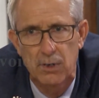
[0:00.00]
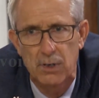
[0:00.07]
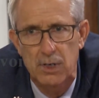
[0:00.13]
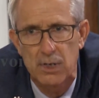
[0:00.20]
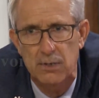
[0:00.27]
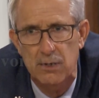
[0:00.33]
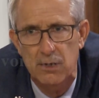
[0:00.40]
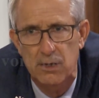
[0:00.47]

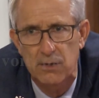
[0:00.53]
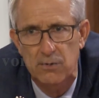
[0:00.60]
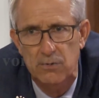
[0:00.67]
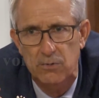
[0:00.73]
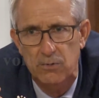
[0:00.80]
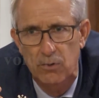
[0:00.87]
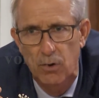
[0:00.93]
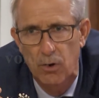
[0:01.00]
It
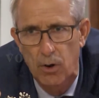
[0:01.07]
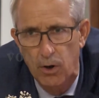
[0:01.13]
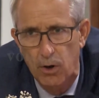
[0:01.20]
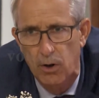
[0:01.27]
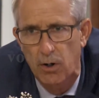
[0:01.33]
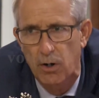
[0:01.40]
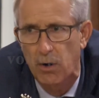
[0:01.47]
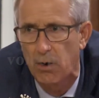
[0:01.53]
is
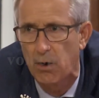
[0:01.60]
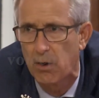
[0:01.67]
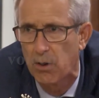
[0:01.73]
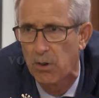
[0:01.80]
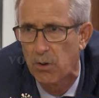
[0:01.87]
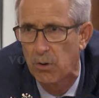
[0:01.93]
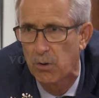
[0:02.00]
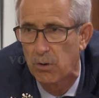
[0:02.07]
her,
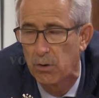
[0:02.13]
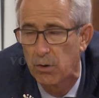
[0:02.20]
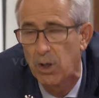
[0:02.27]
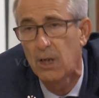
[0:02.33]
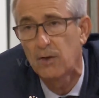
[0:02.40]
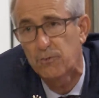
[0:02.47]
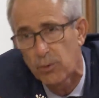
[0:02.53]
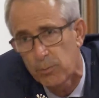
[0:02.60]

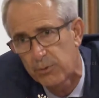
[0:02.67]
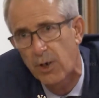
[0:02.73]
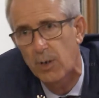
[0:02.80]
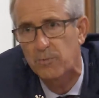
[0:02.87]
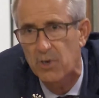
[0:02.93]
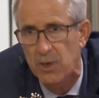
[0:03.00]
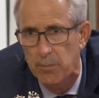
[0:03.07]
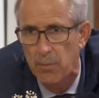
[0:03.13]
and
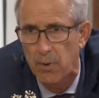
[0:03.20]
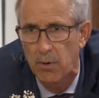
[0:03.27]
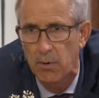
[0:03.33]
sometimes him,